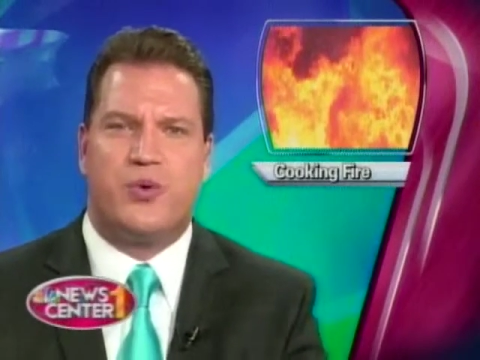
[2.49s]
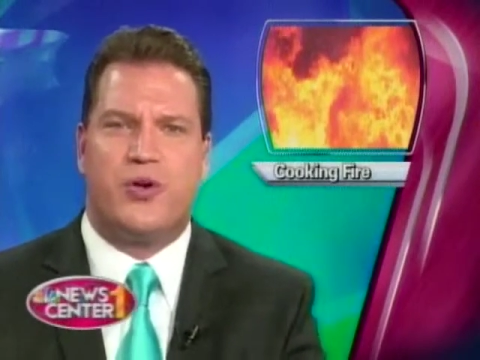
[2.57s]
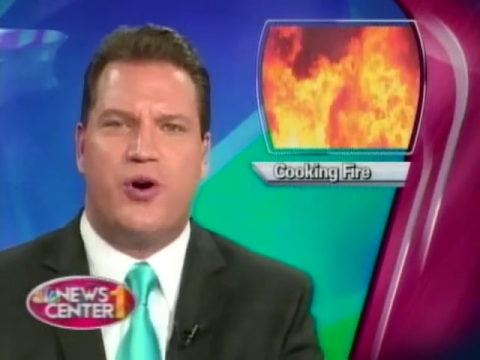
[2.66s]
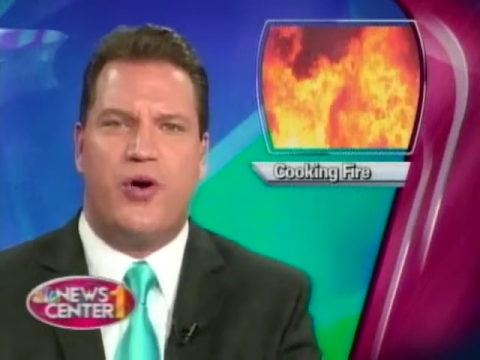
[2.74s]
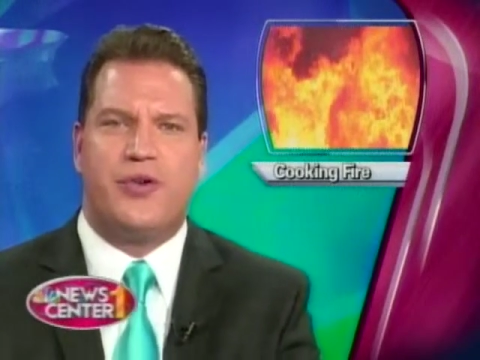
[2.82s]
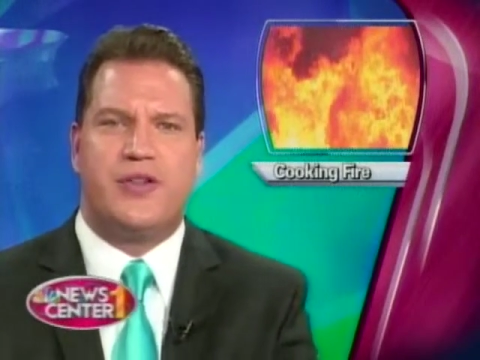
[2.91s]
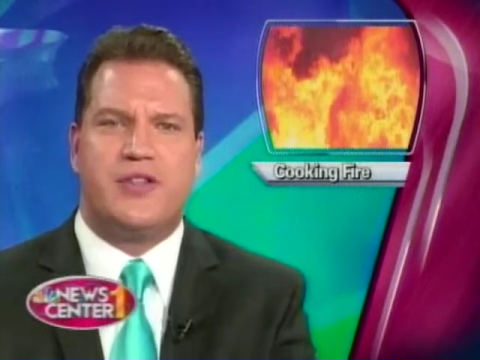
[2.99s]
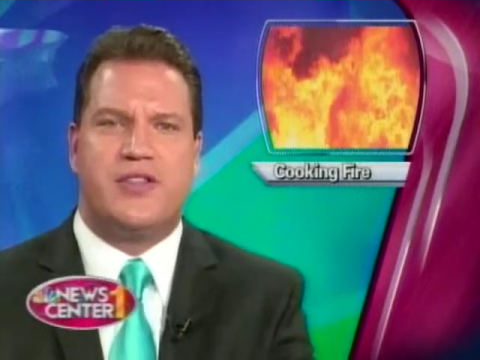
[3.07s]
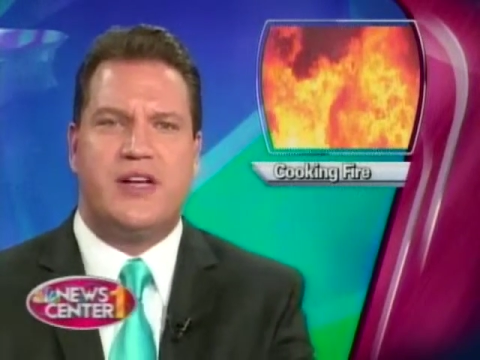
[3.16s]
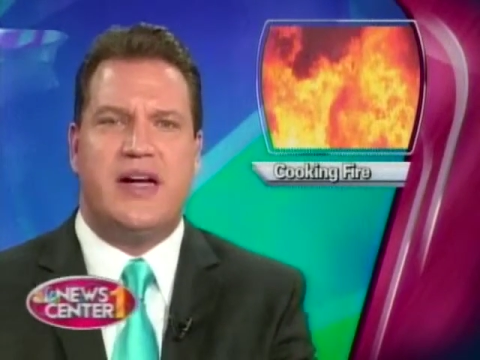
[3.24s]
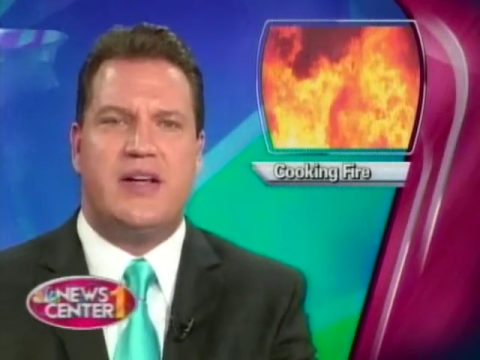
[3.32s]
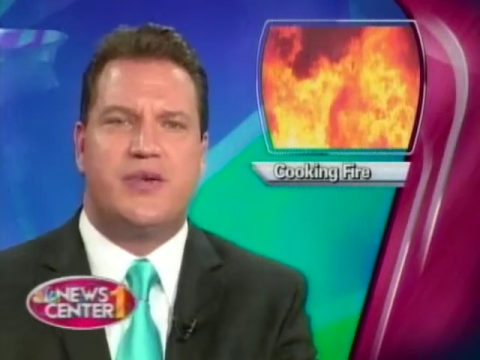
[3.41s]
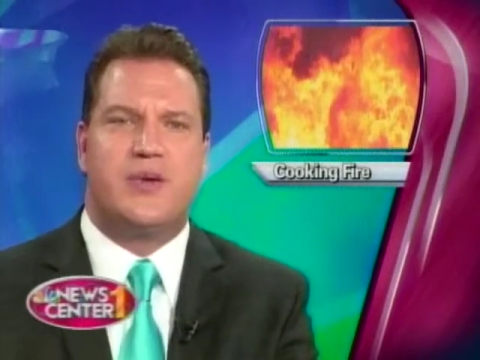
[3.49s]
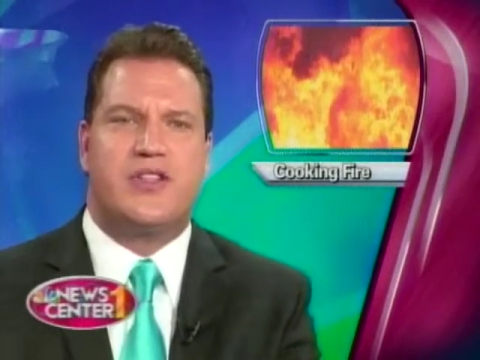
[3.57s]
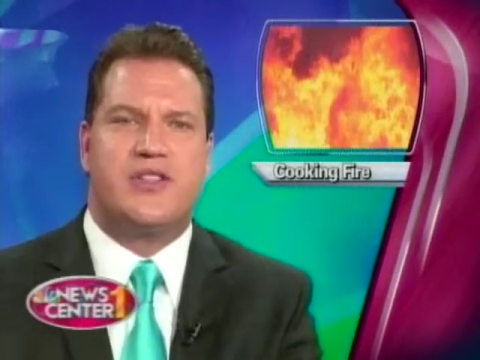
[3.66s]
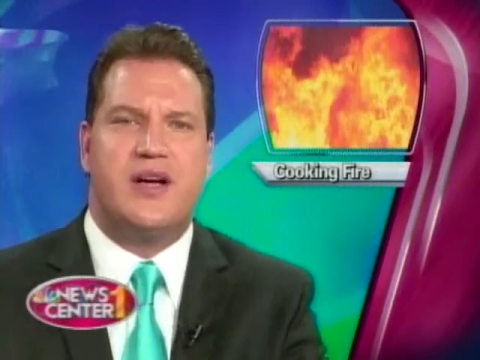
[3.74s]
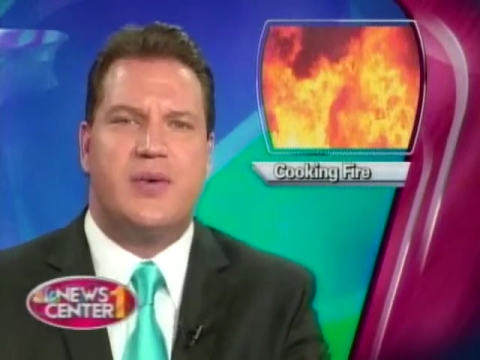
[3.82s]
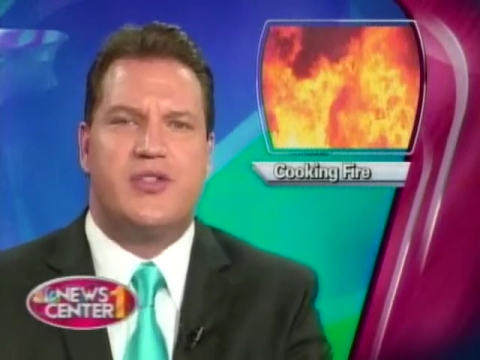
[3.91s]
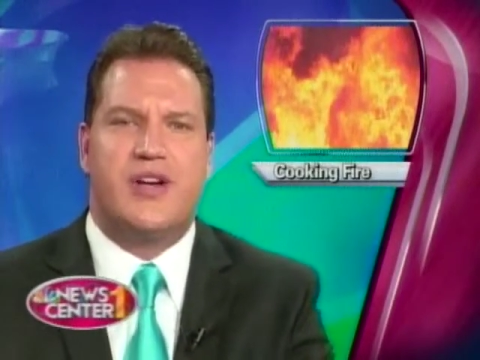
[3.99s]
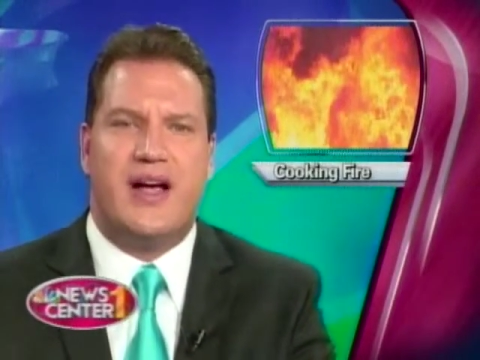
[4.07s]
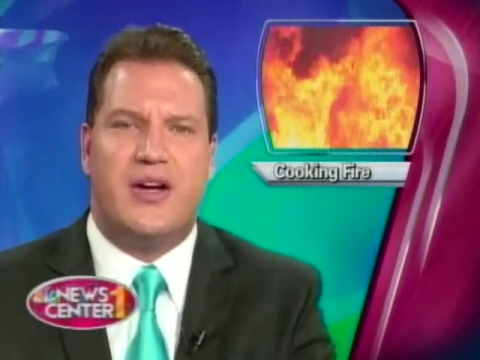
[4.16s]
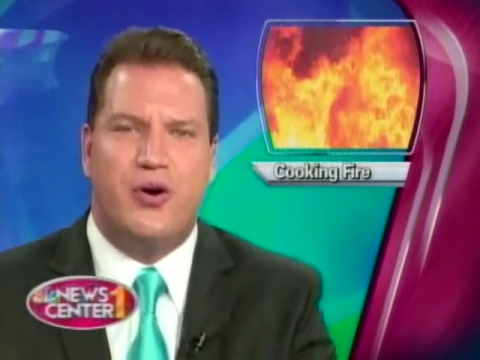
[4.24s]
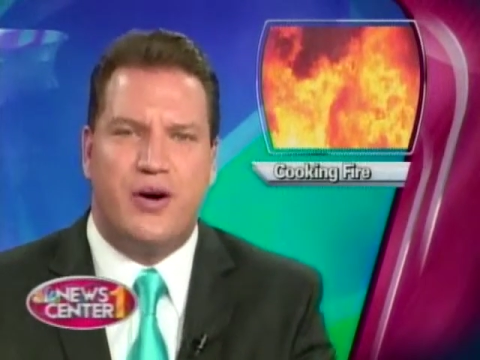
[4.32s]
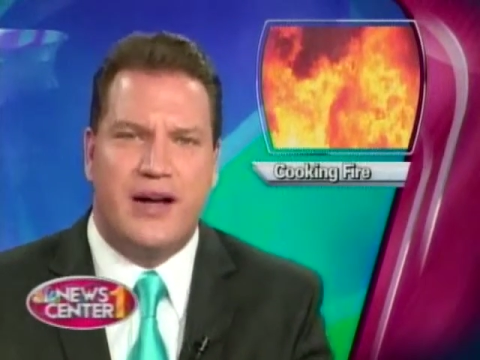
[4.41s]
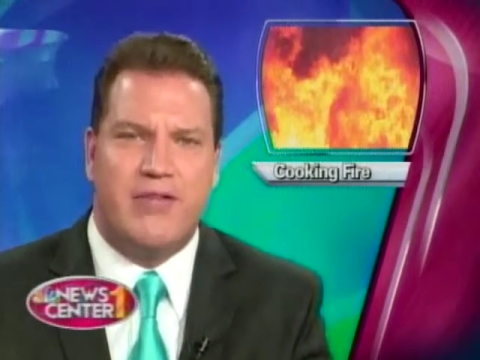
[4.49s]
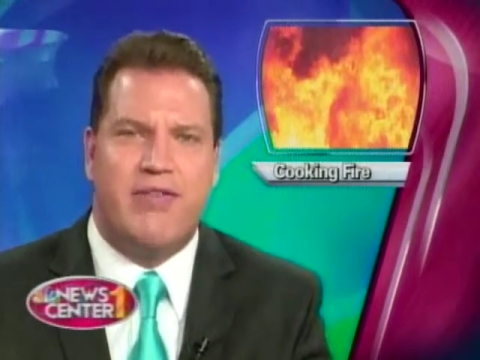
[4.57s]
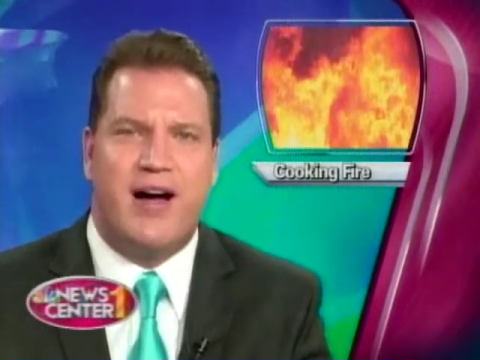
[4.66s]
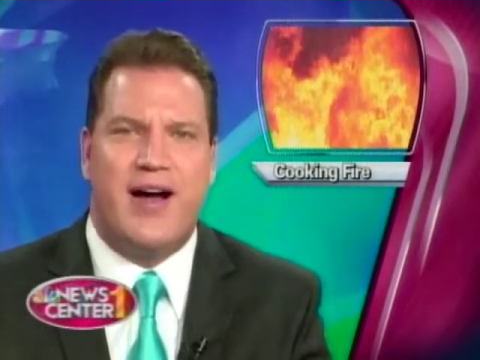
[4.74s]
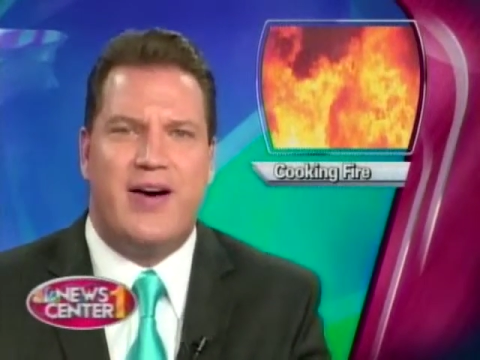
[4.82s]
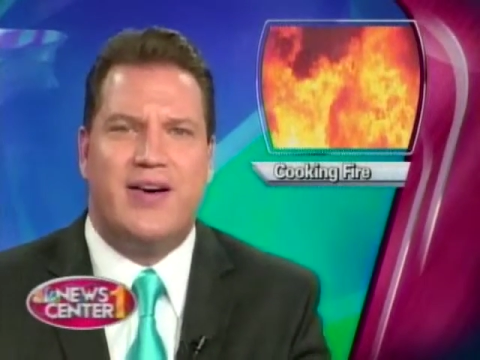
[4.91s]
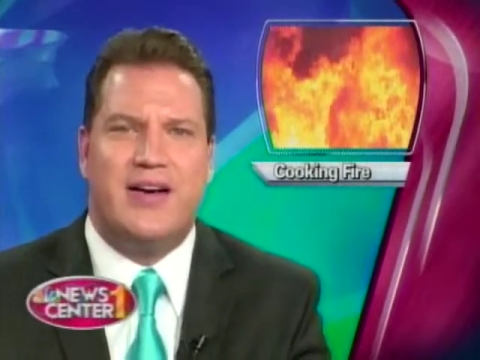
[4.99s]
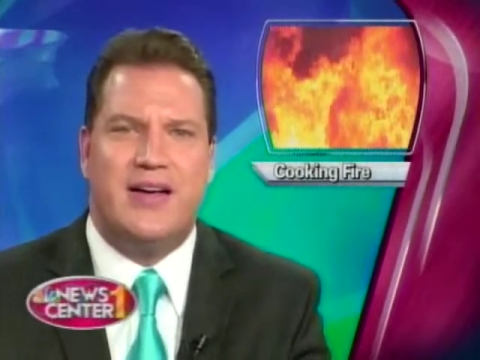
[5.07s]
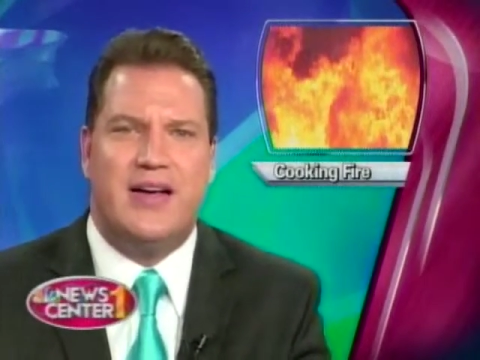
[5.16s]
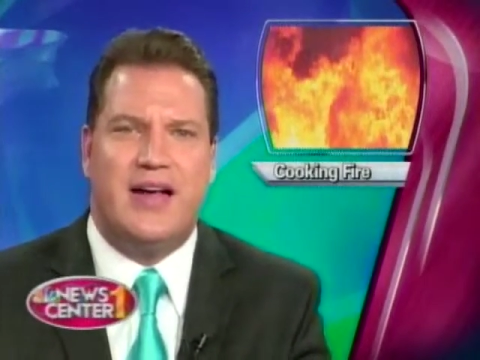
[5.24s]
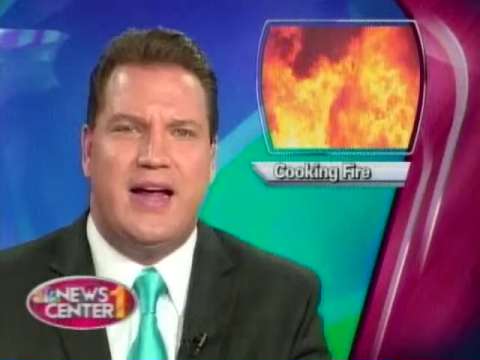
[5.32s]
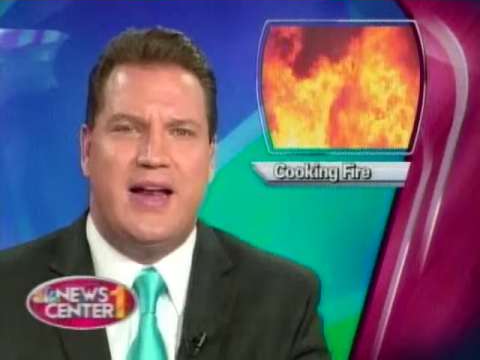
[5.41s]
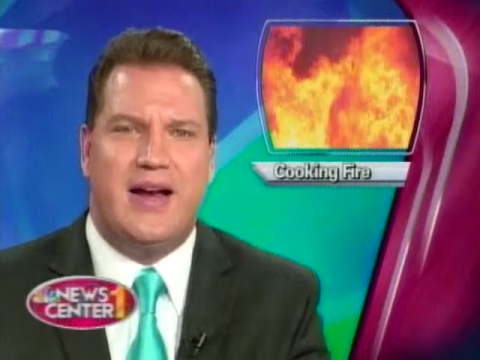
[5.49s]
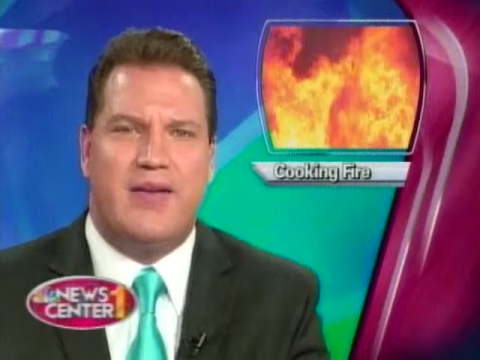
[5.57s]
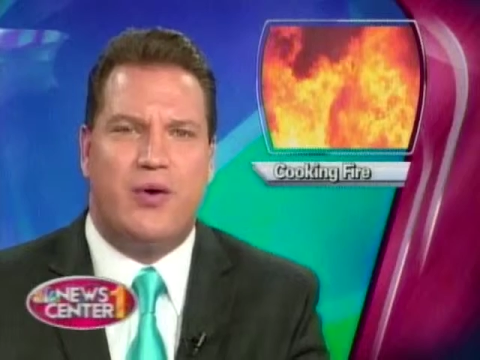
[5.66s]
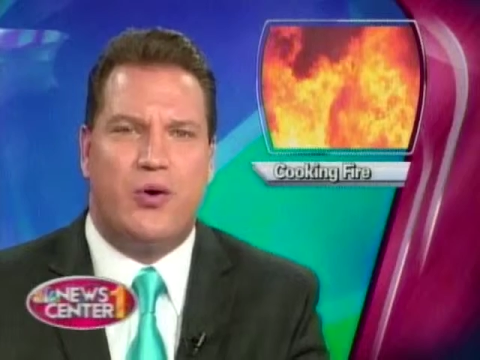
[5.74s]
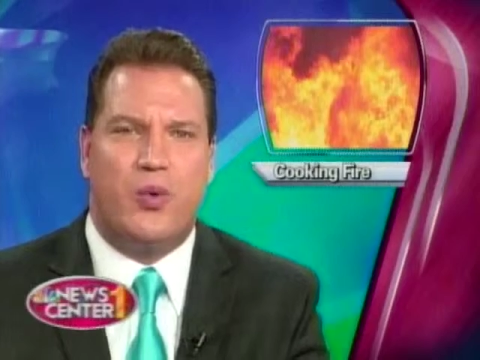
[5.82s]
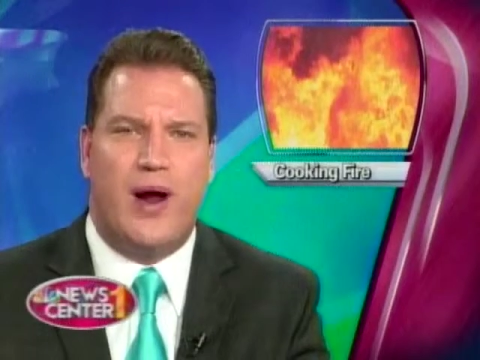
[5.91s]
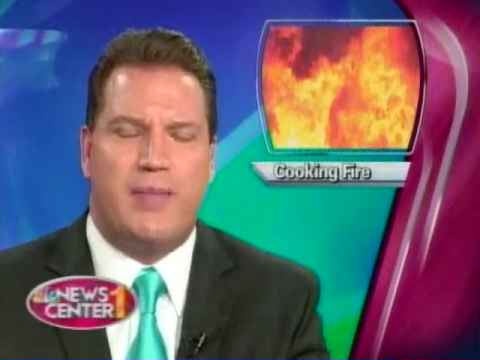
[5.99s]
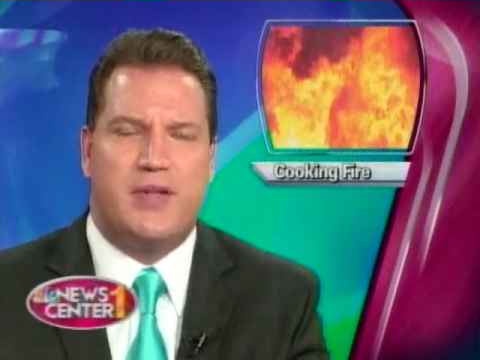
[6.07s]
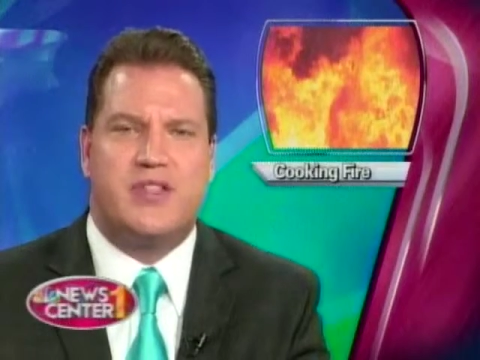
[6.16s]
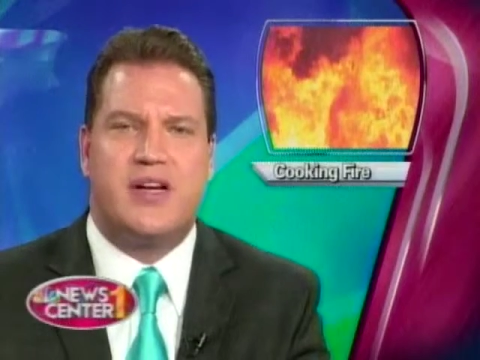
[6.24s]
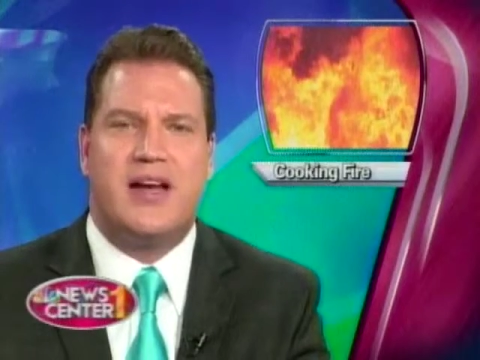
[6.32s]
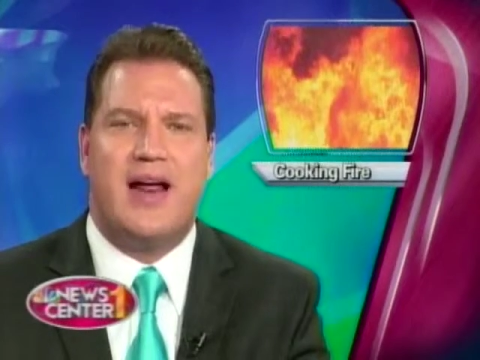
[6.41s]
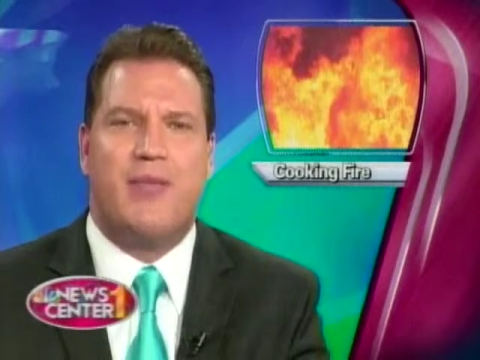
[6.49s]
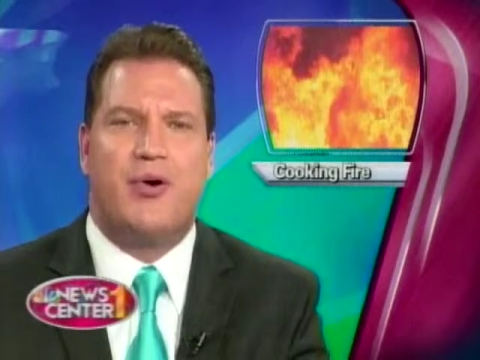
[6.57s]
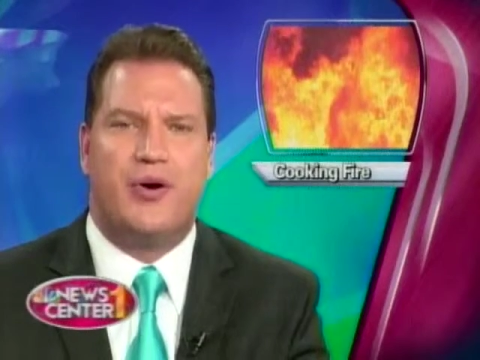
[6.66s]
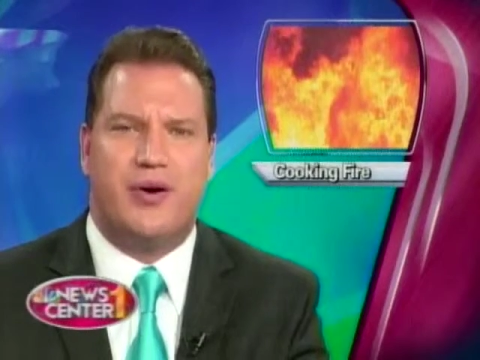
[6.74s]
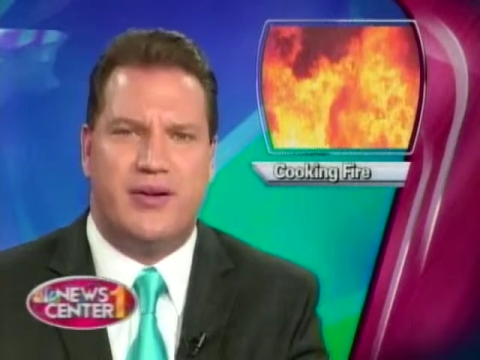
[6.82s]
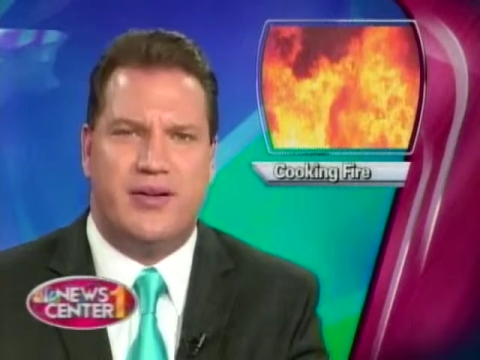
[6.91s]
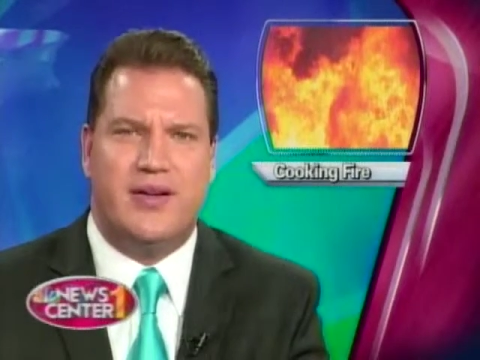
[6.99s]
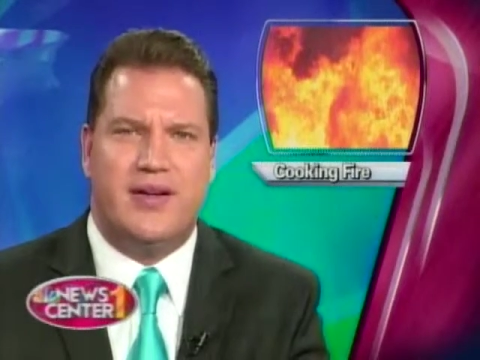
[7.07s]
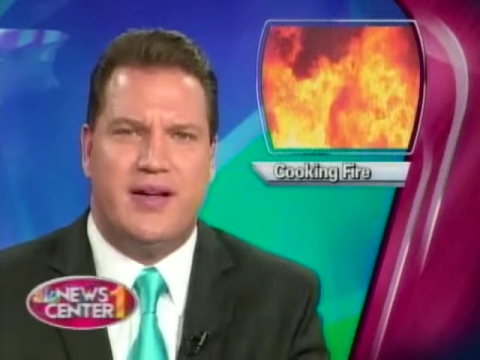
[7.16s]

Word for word: were called to the scene to extinguish a cooking fire in a local Rapid City neighborhood.